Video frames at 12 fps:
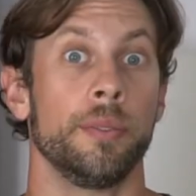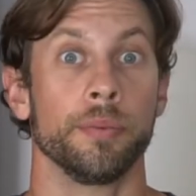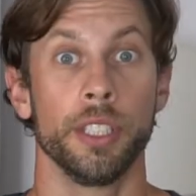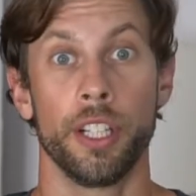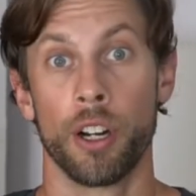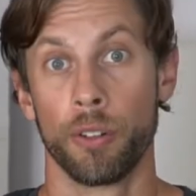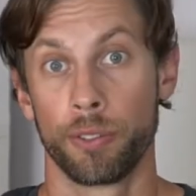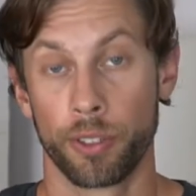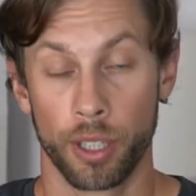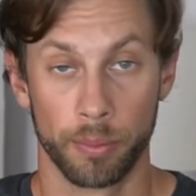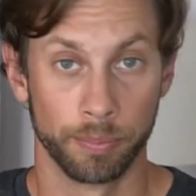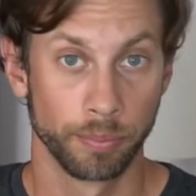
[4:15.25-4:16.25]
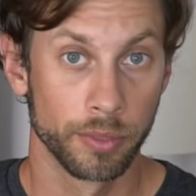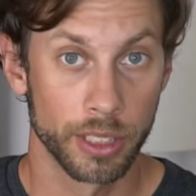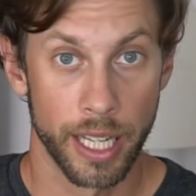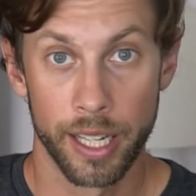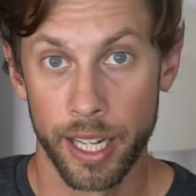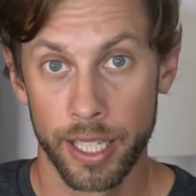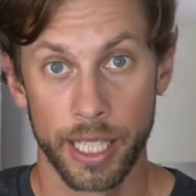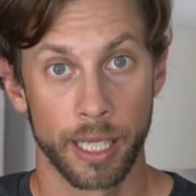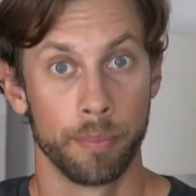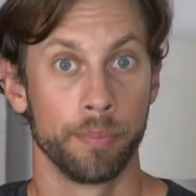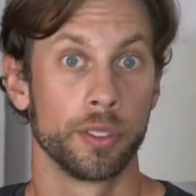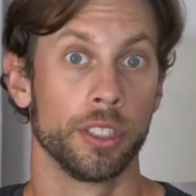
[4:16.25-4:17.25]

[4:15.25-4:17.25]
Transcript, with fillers: you know, from 10 a.m.